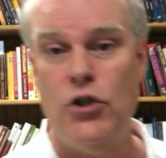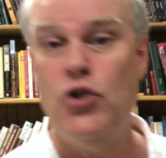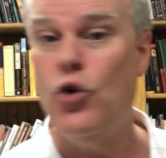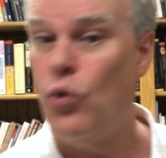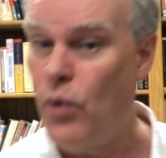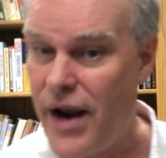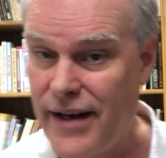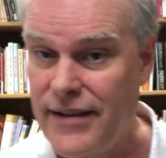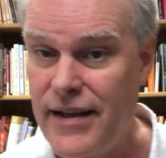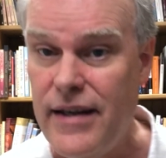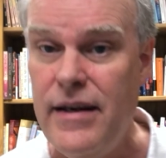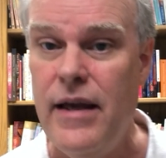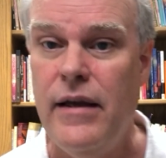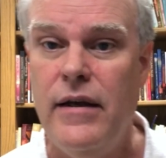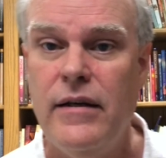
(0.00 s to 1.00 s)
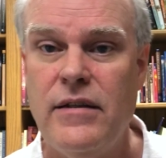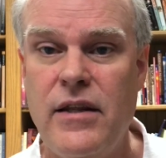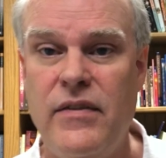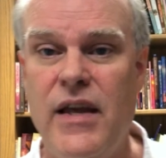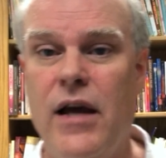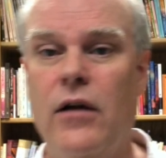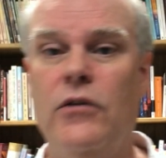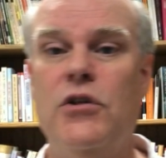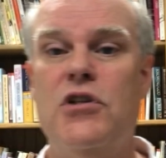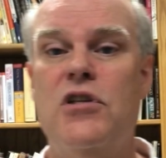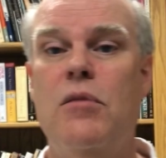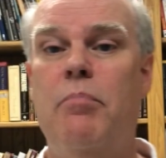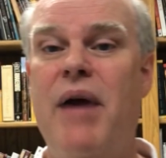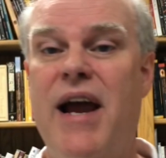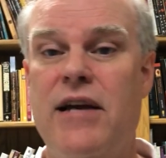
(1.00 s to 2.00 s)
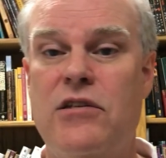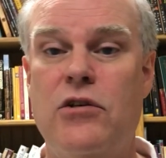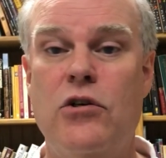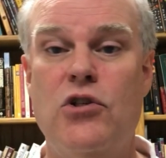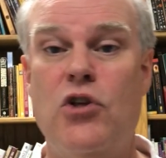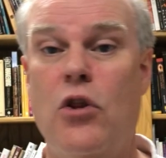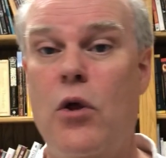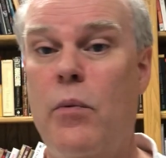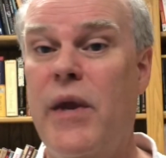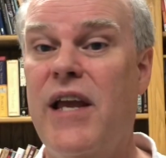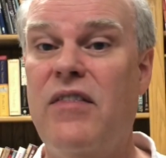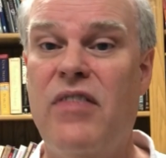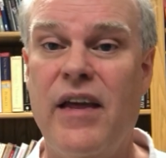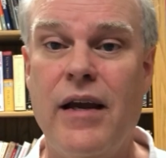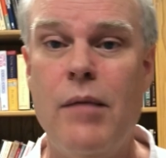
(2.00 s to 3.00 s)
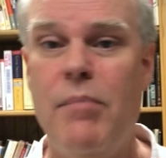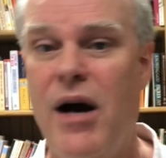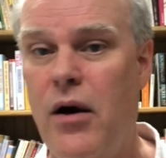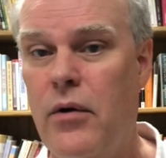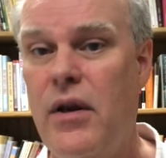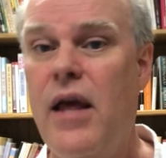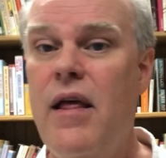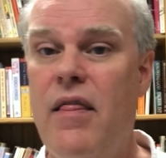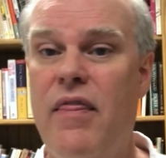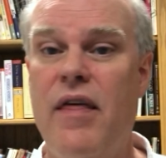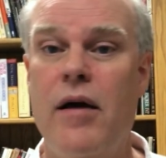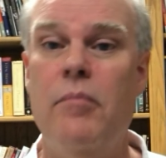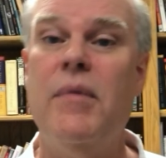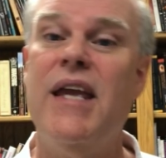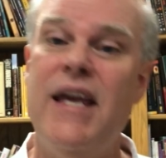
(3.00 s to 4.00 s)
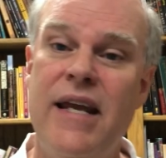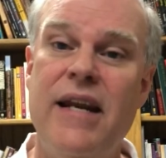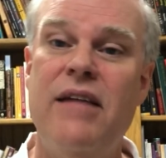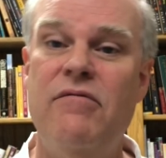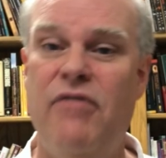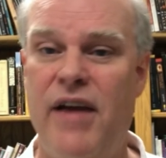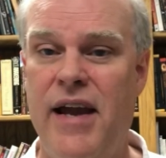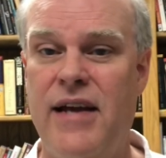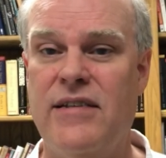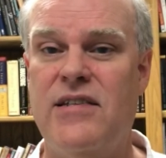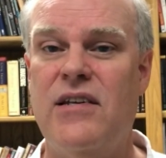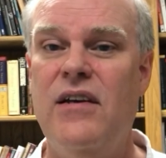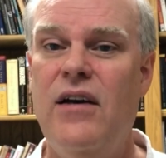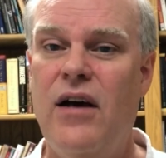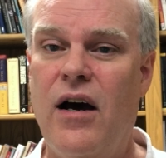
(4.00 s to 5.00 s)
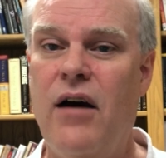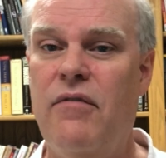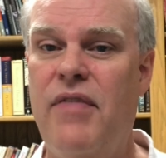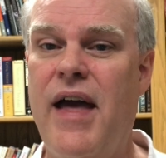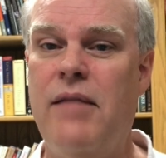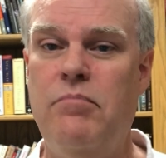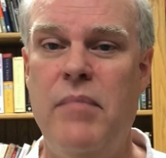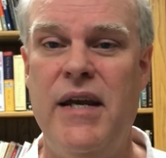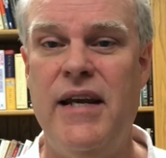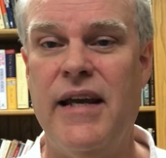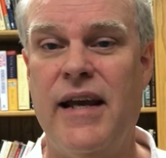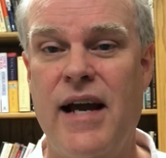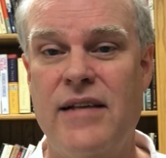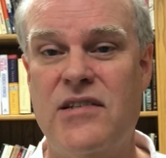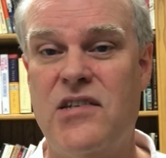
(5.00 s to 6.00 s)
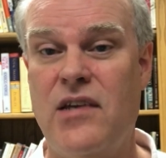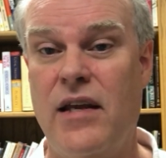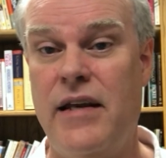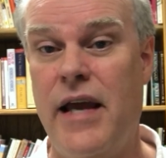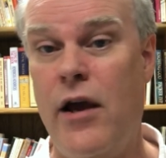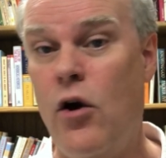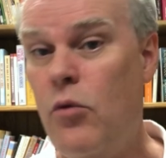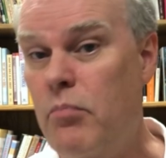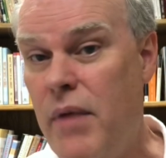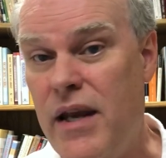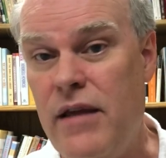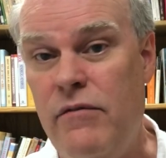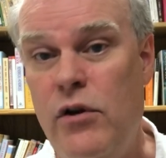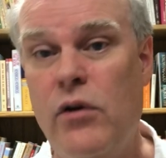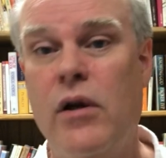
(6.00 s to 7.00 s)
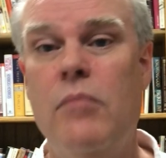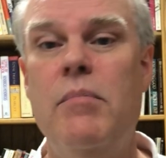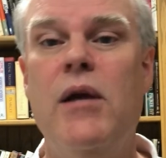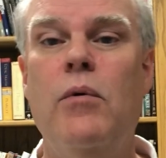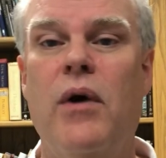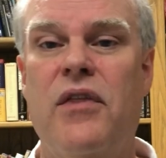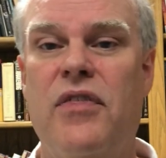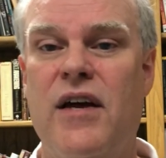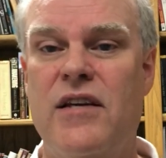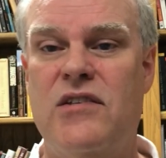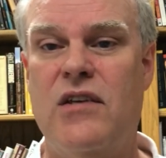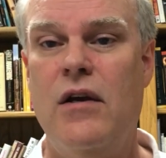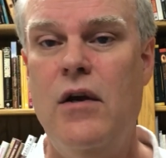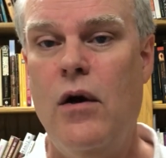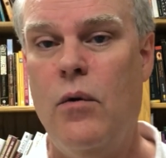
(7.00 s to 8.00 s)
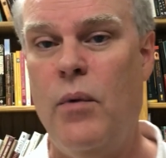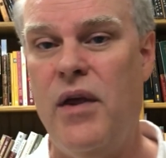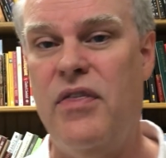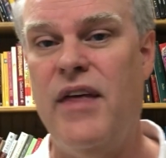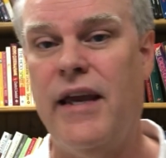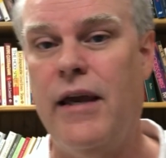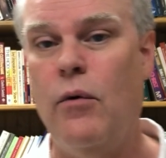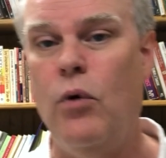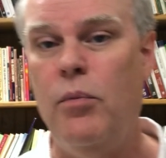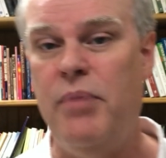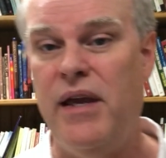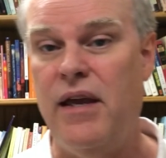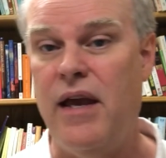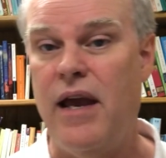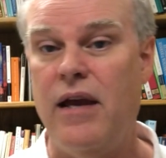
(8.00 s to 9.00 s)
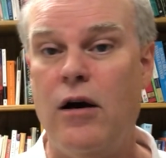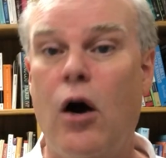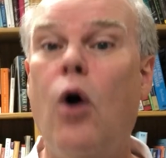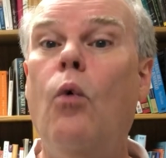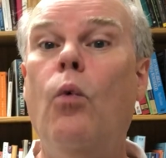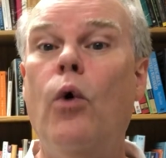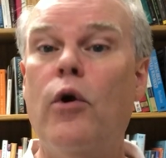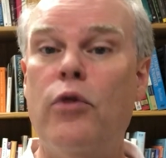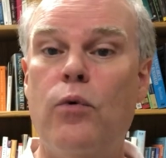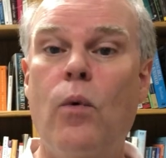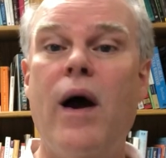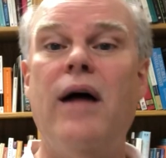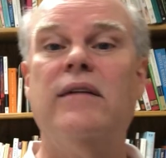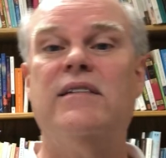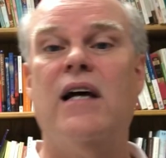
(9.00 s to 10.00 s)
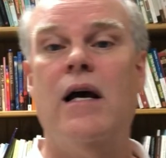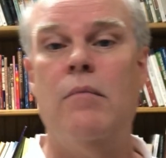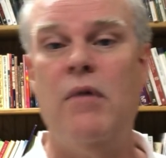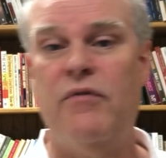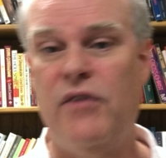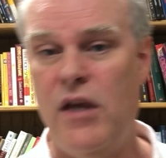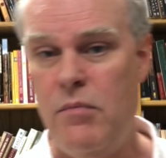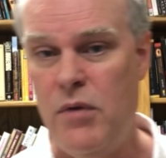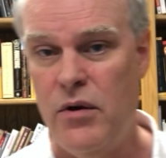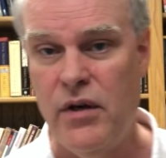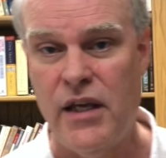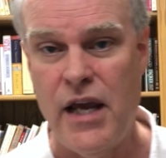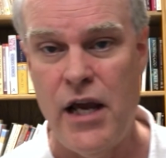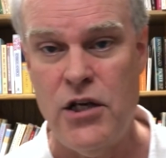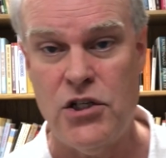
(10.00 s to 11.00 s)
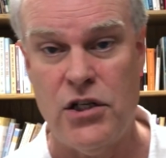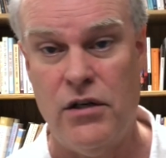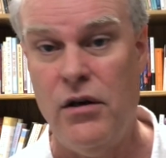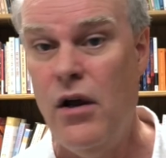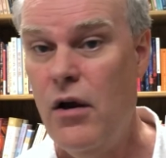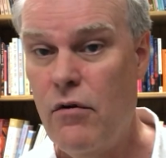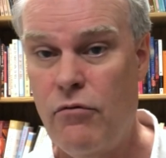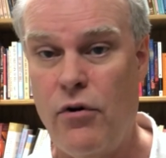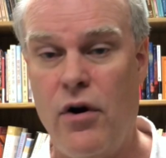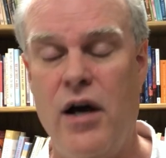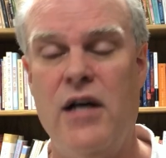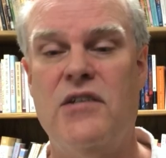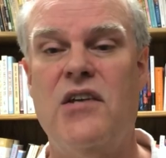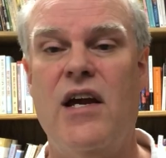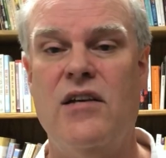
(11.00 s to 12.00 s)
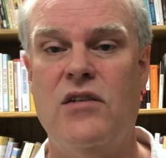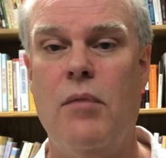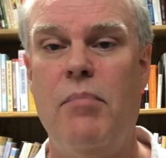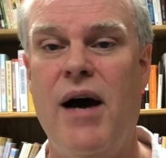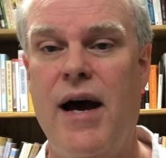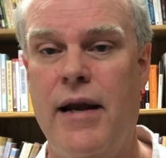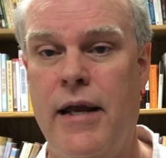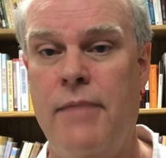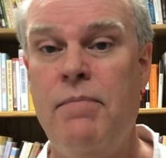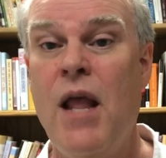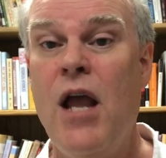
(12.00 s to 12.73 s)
directed to the elders and pastors so that we could think about them in advance of that meeting on Sunday. I hope many of you can be with us. We think it will be a worthwhile time of communication for us as a body.